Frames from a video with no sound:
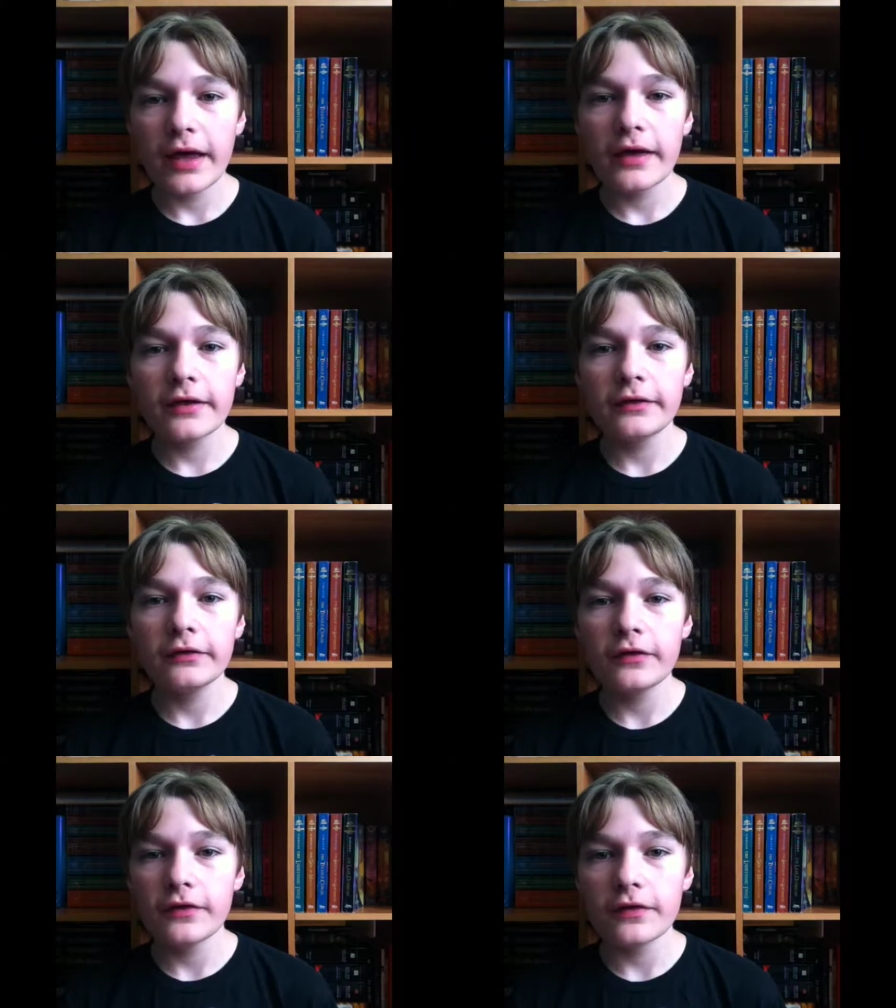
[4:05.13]

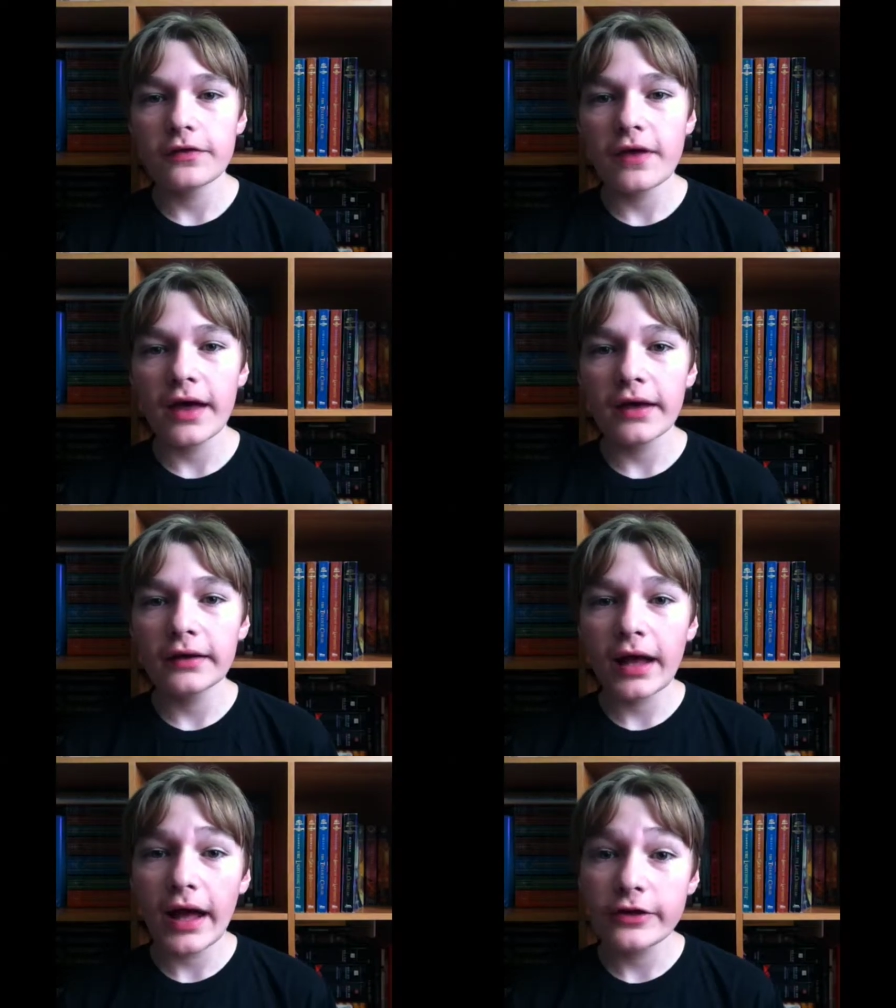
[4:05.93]
And
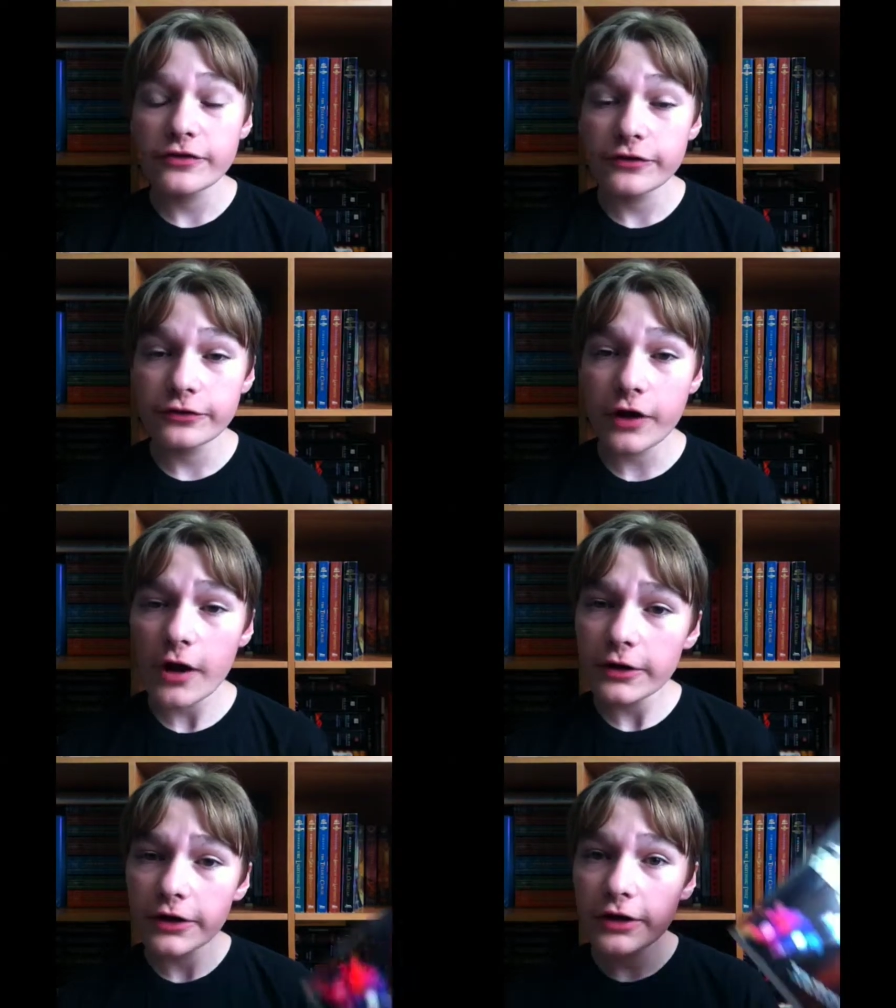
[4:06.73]
then I
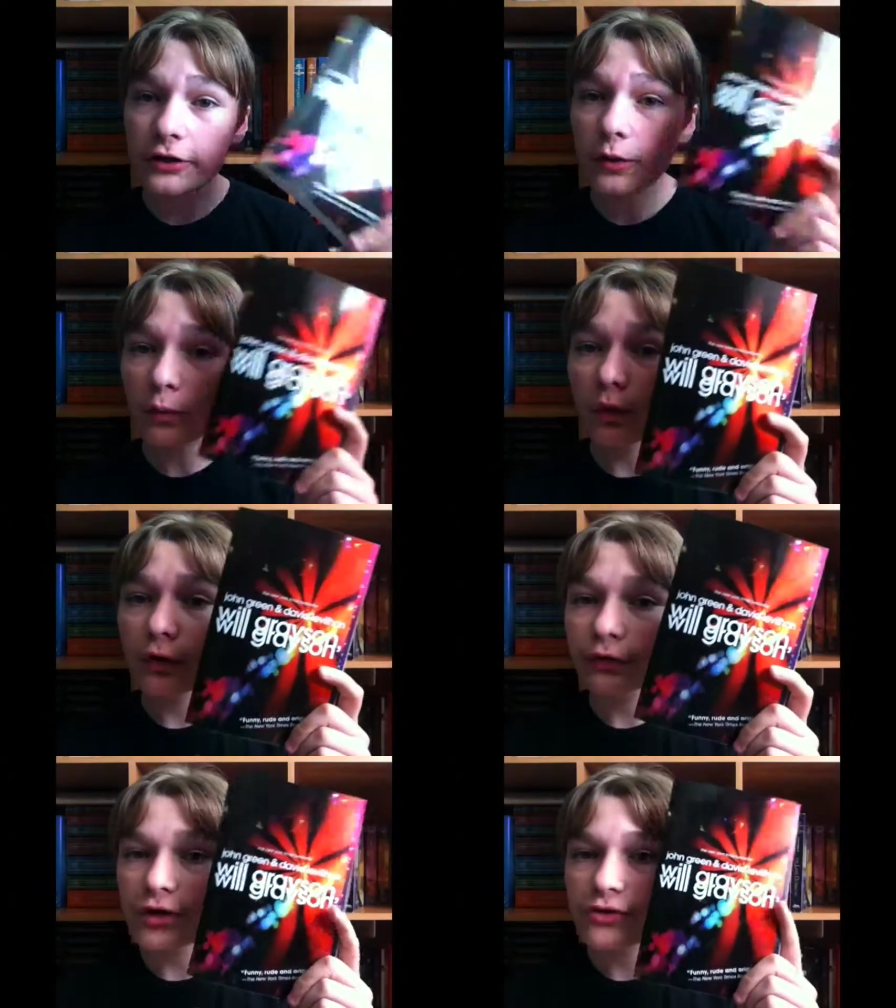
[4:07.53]
started
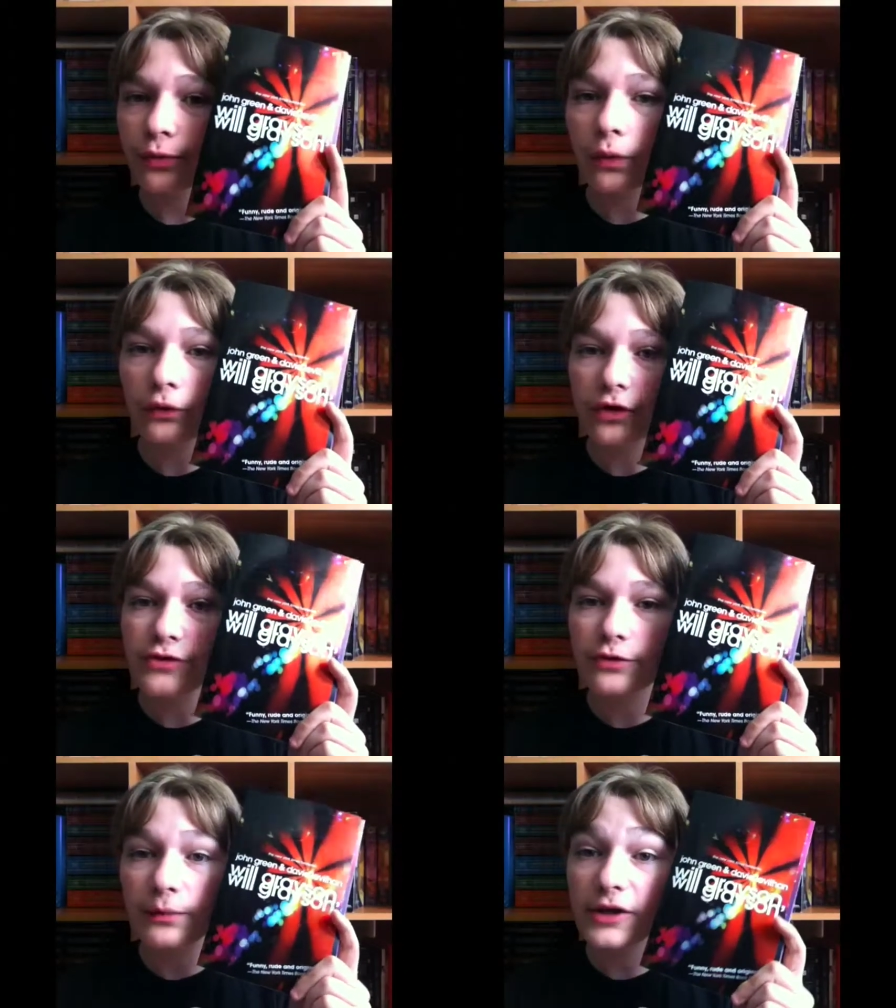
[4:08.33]
Will Grayson, Will
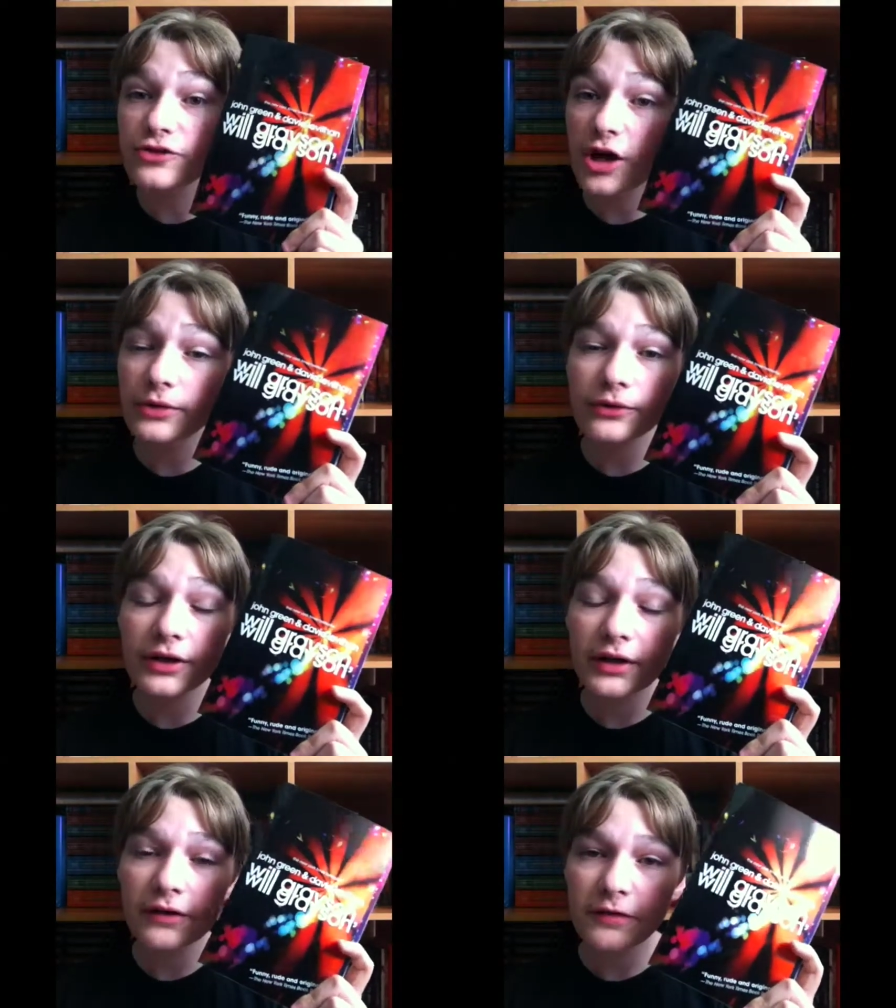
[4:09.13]
Grayson by John
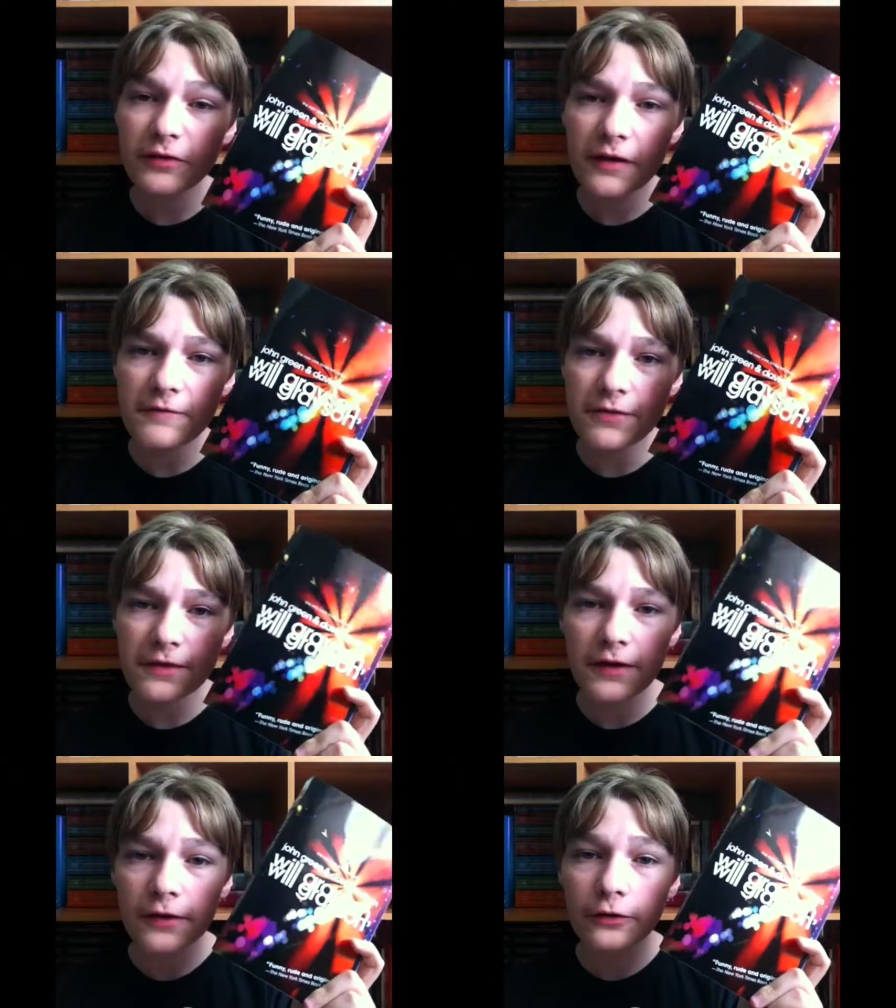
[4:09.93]
Green and David
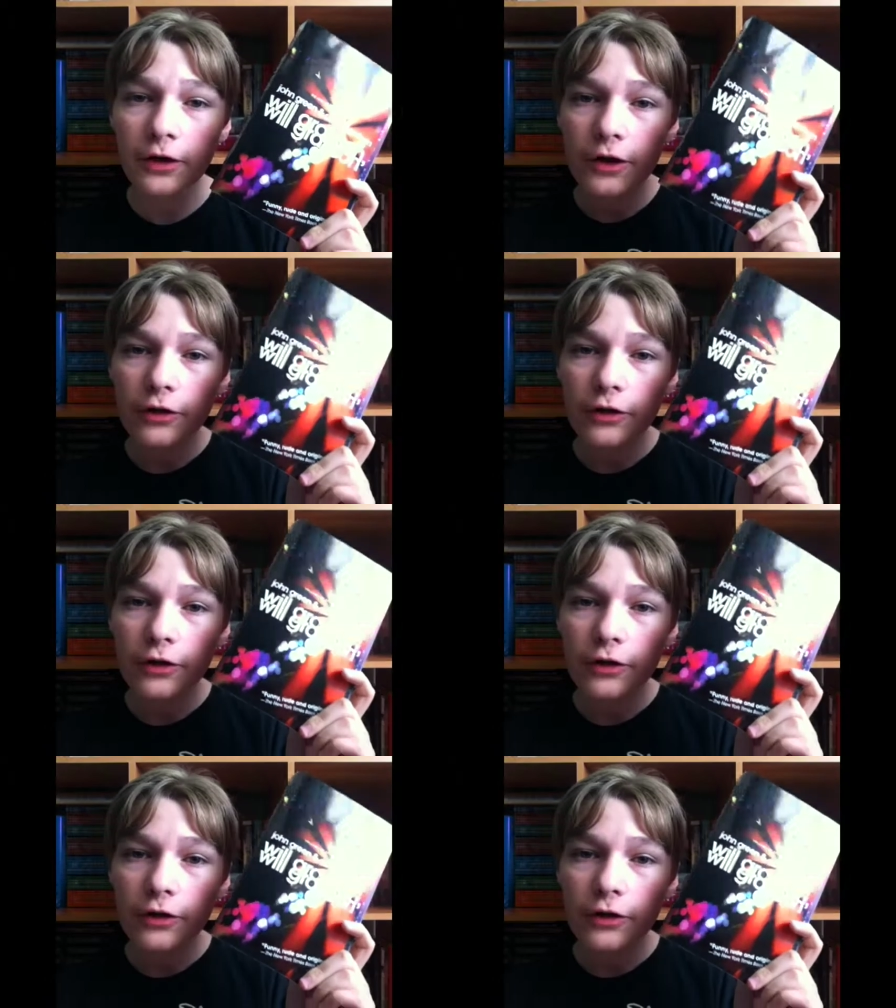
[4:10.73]
Levithan